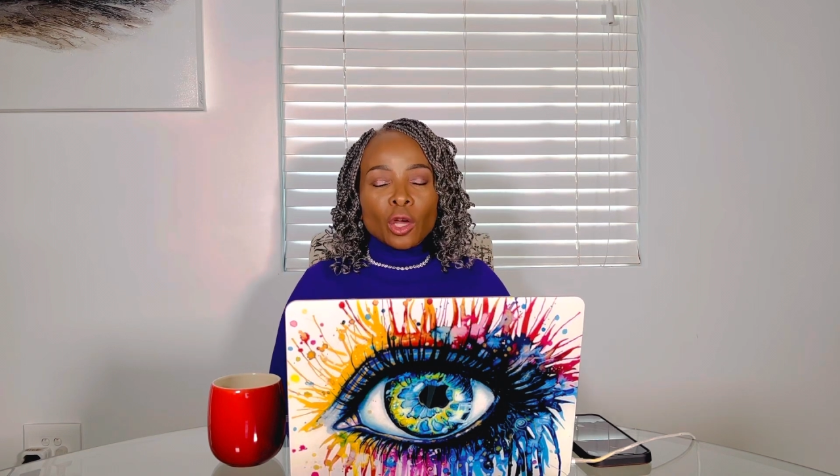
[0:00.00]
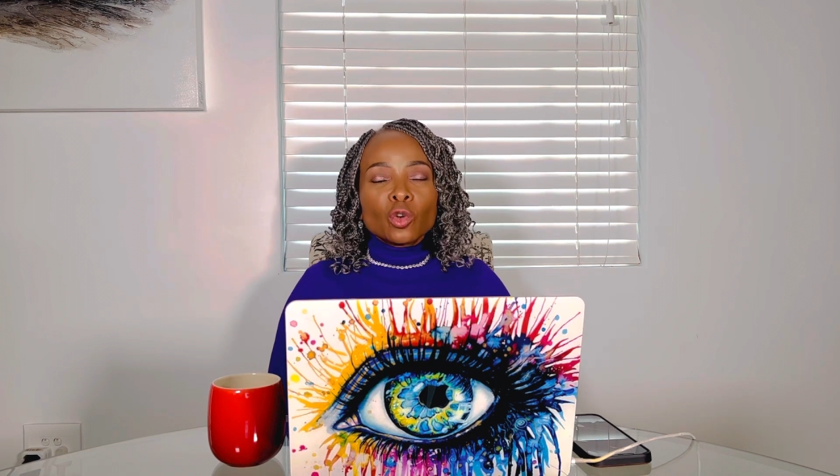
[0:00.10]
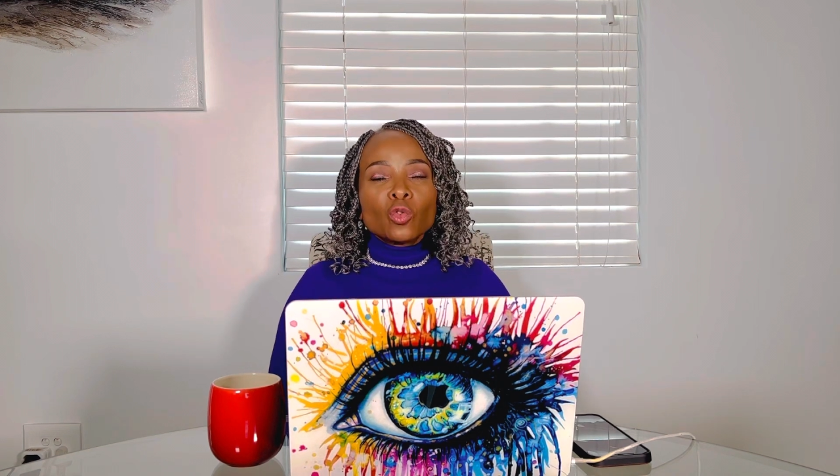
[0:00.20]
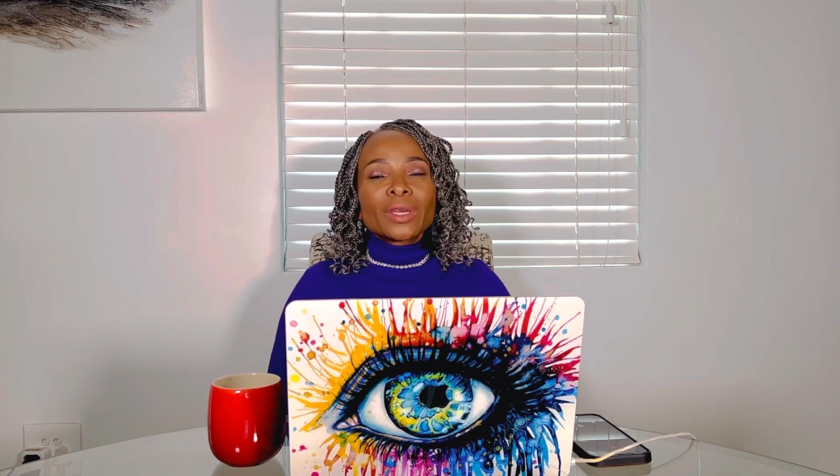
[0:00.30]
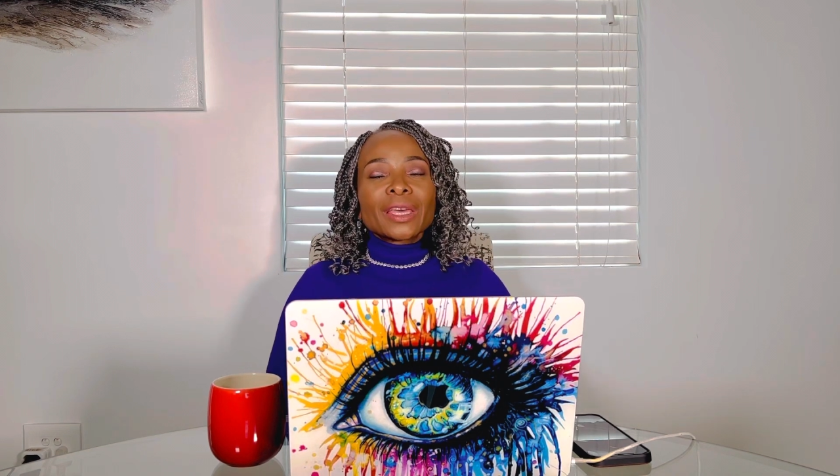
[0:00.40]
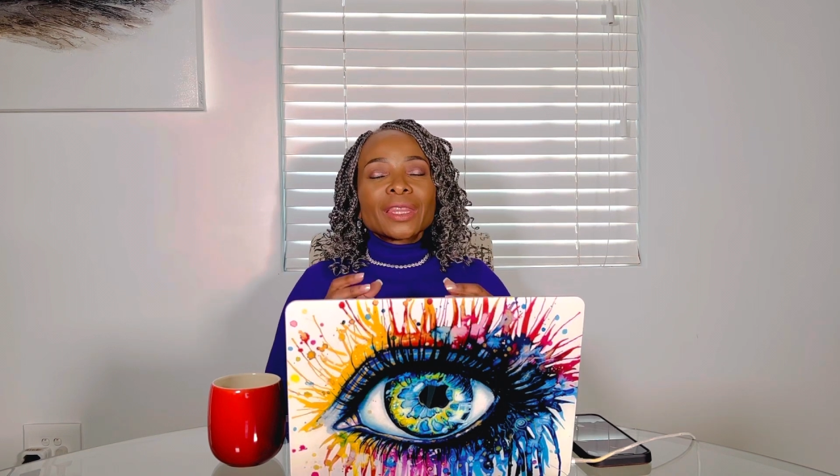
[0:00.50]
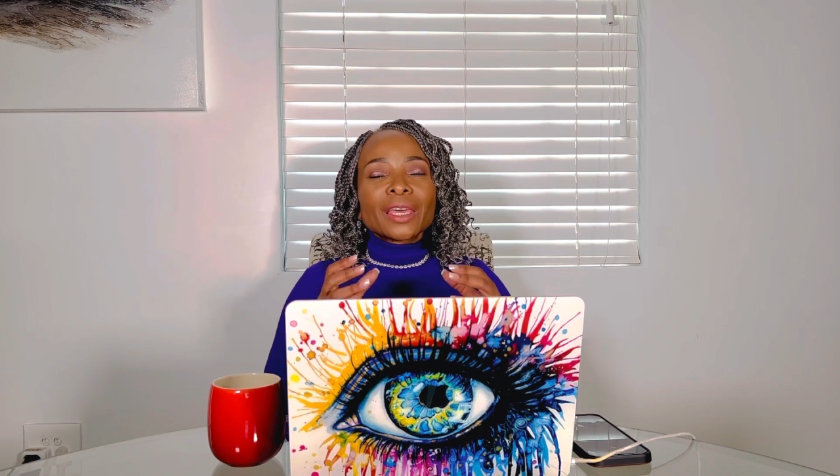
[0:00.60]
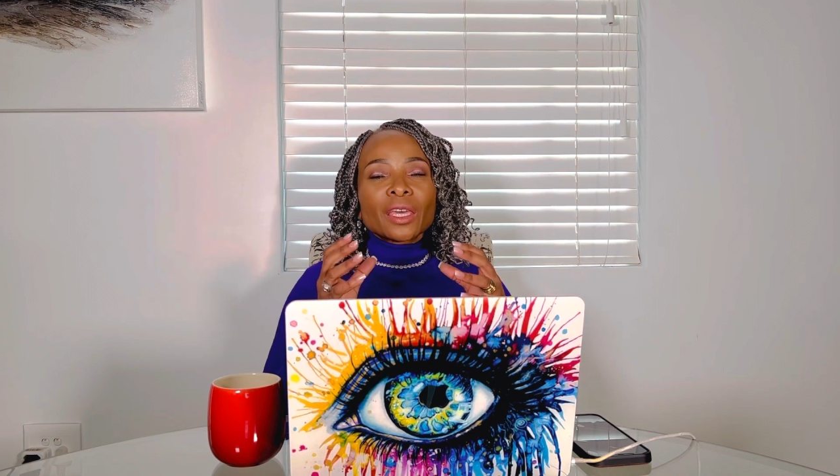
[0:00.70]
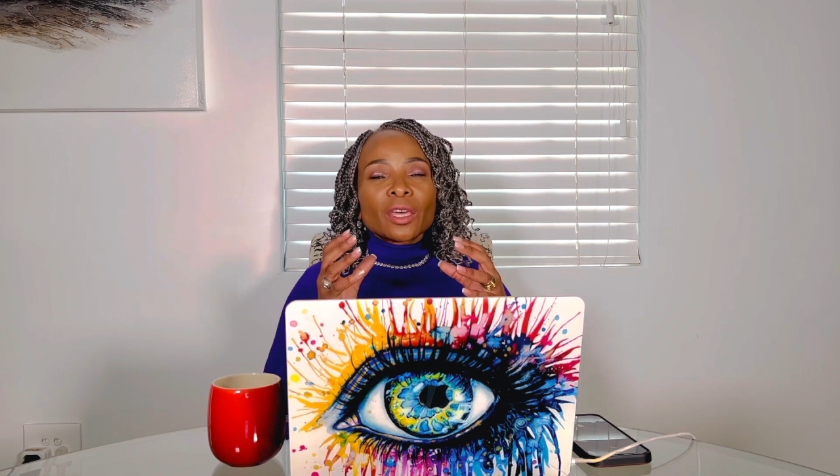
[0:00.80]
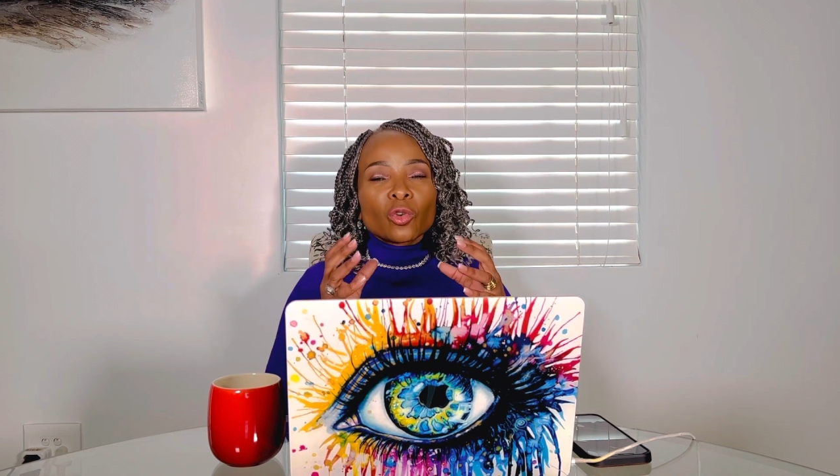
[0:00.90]
Look at the
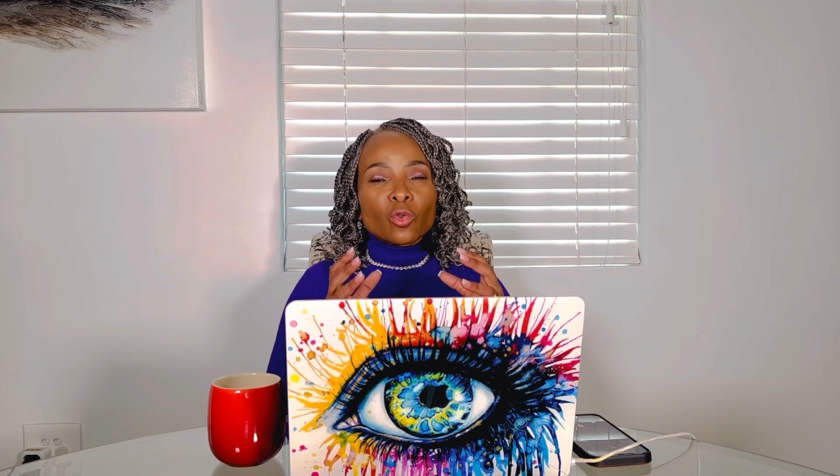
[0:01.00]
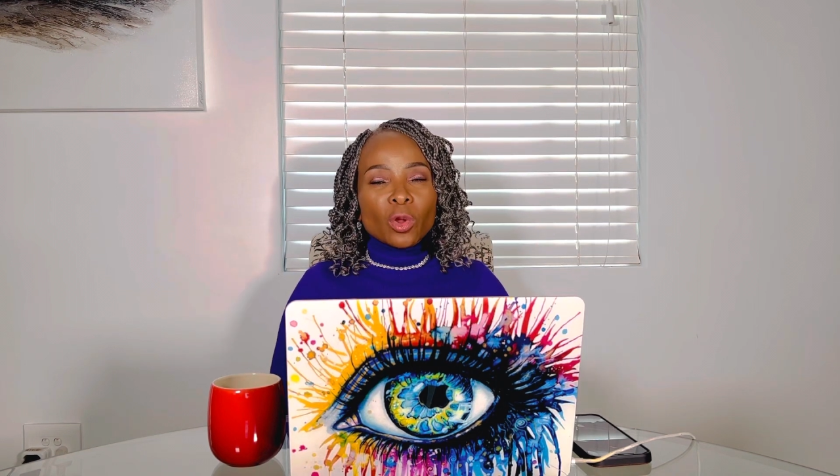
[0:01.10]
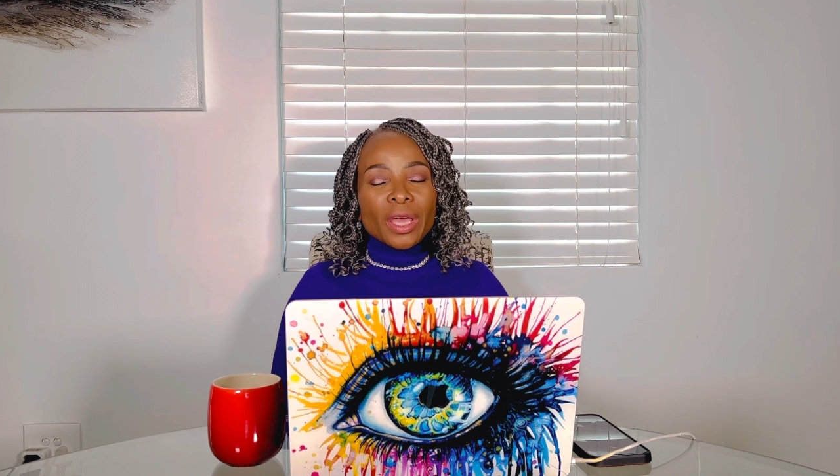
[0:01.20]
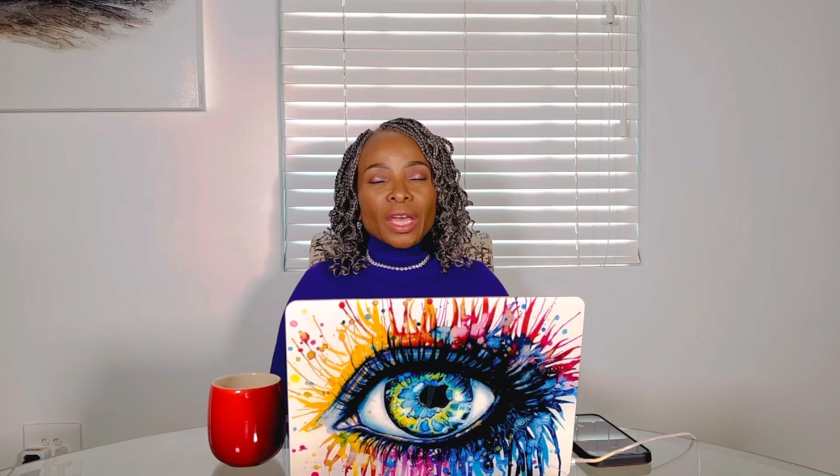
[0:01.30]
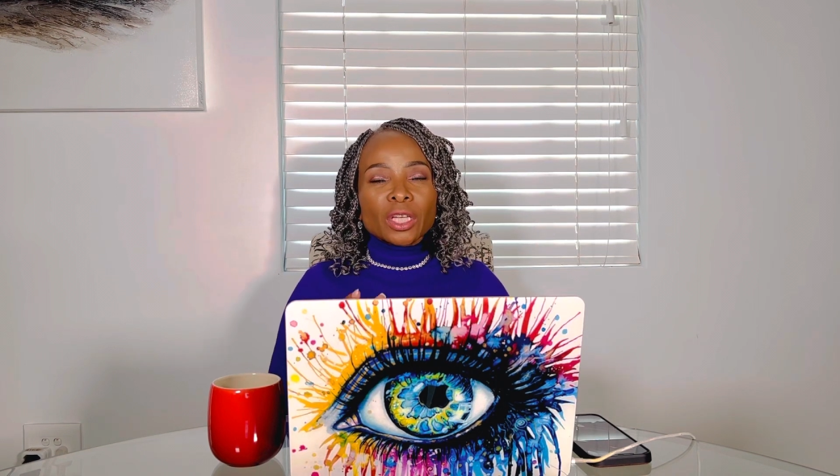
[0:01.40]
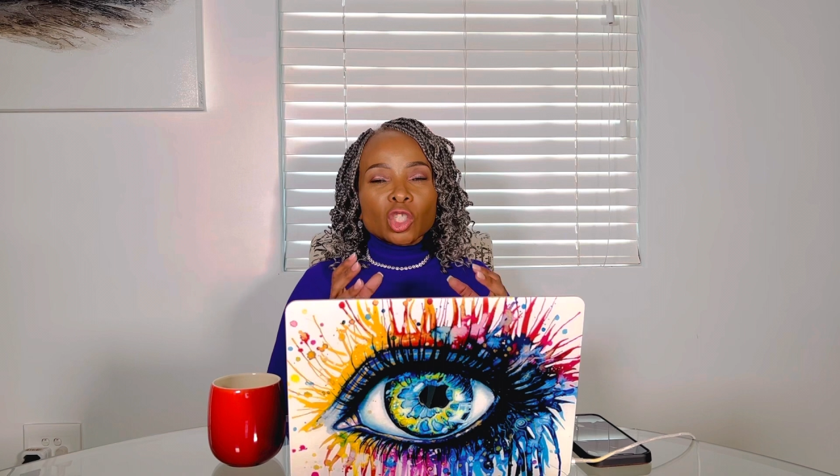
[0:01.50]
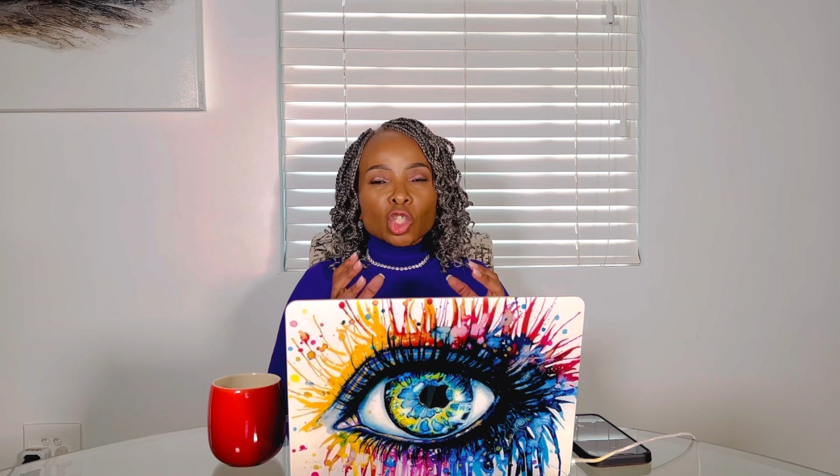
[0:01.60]
career